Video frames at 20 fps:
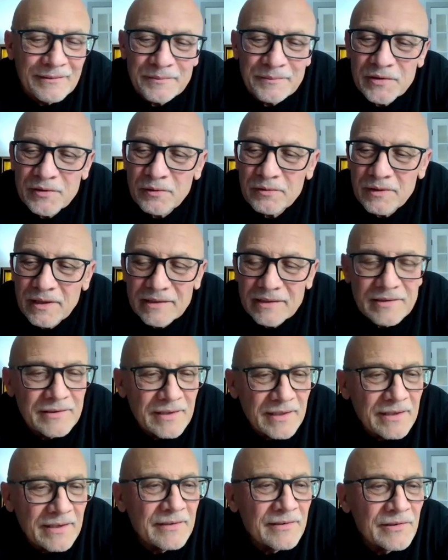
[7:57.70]
So let's
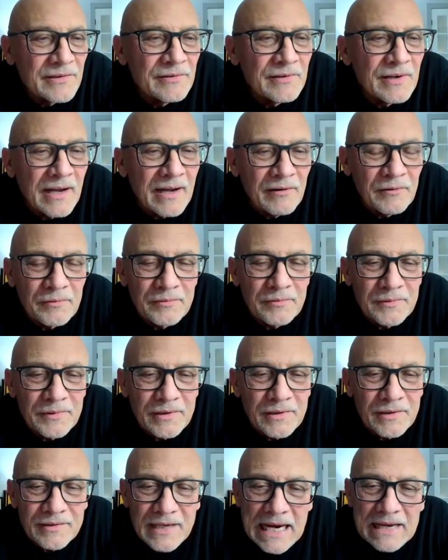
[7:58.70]
dig into now
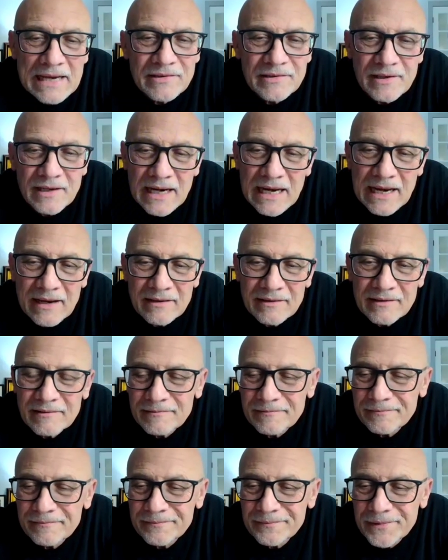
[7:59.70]
the task at hand.
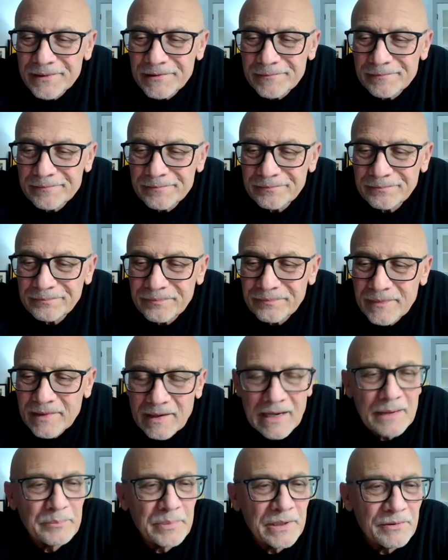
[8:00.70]

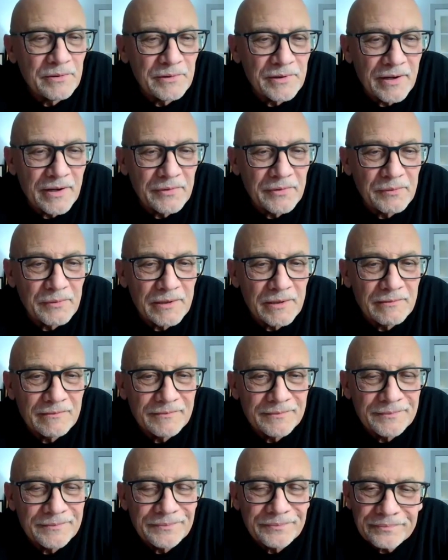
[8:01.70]
Happy New Year, everyone.
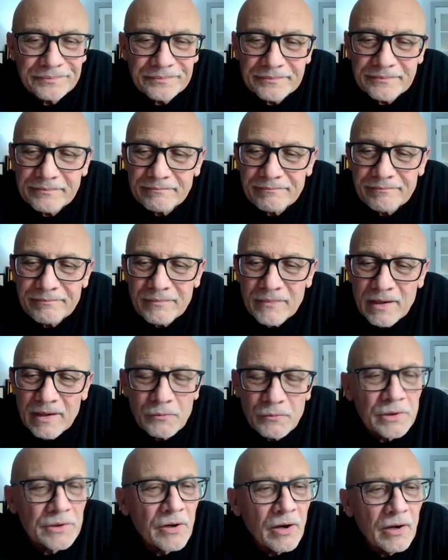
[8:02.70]

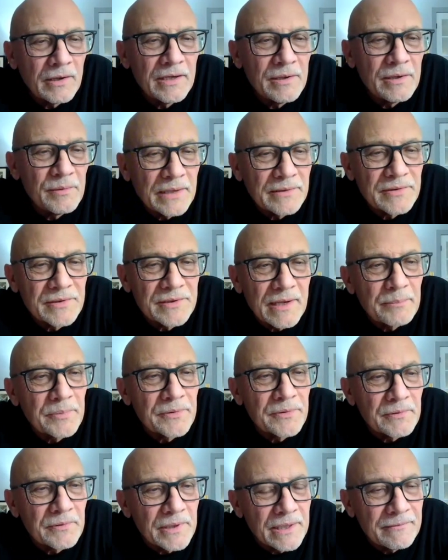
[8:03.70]
We're talking about
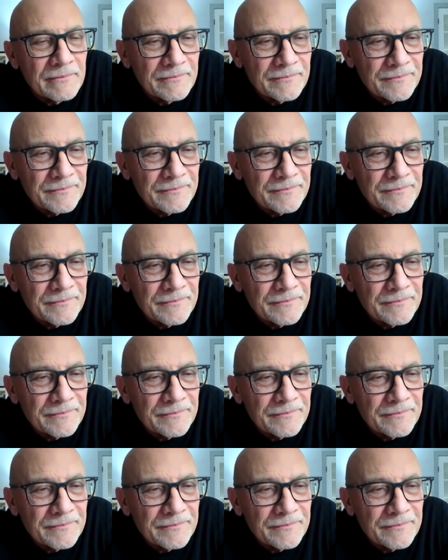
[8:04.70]
step 3.